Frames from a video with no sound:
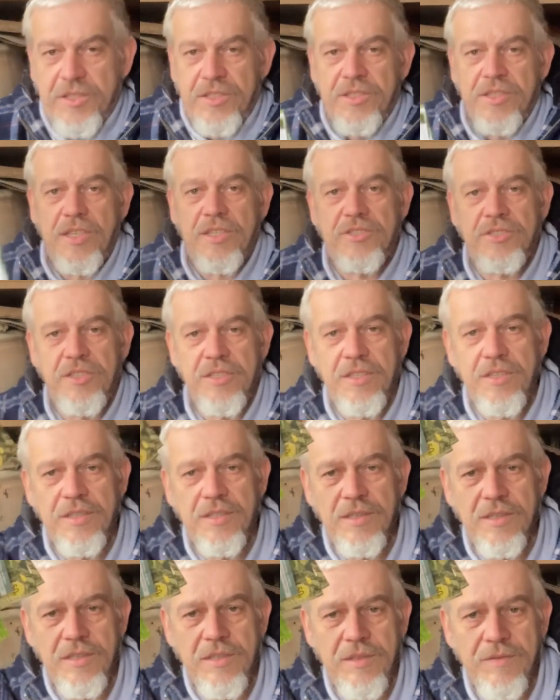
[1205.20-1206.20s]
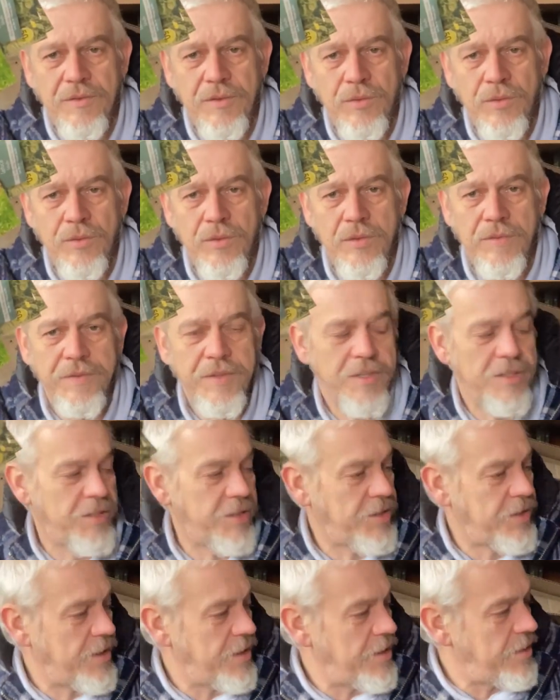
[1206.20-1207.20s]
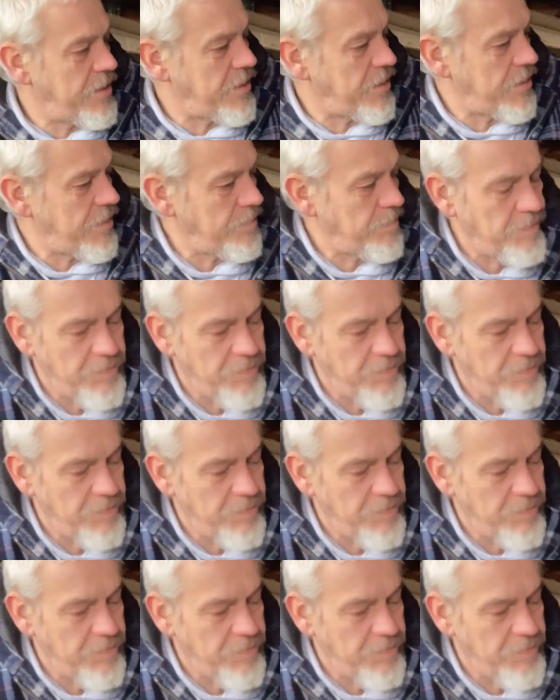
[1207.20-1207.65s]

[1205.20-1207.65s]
section I've got all of these seeds.